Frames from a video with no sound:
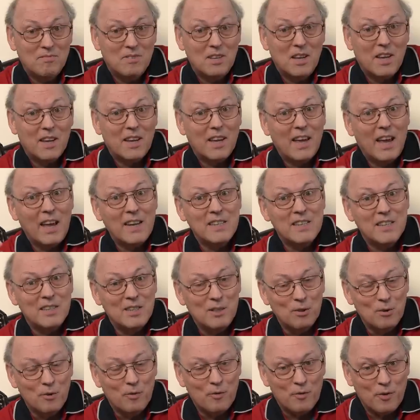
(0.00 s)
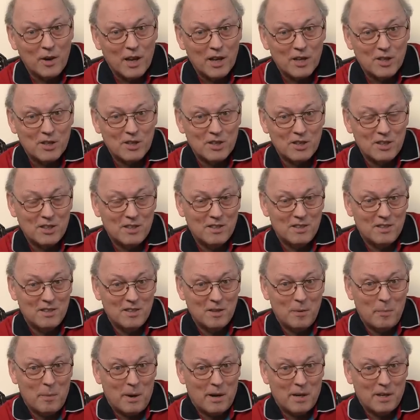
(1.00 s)
again a new fresh
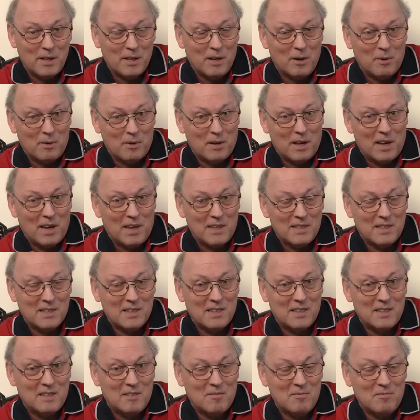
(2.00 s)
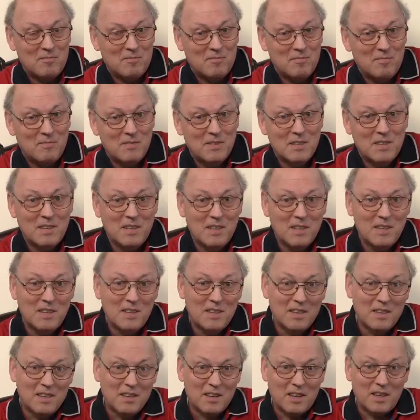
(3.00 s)
American oak cask.
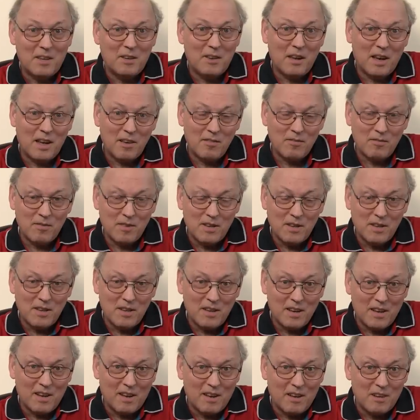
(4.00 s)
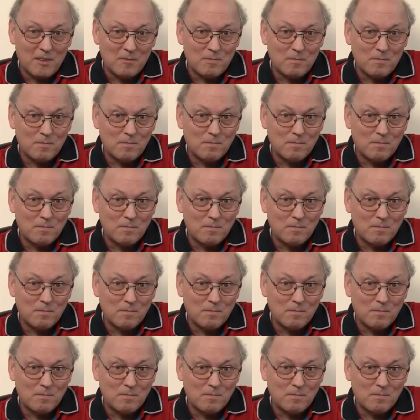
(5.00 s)
Then you have uh,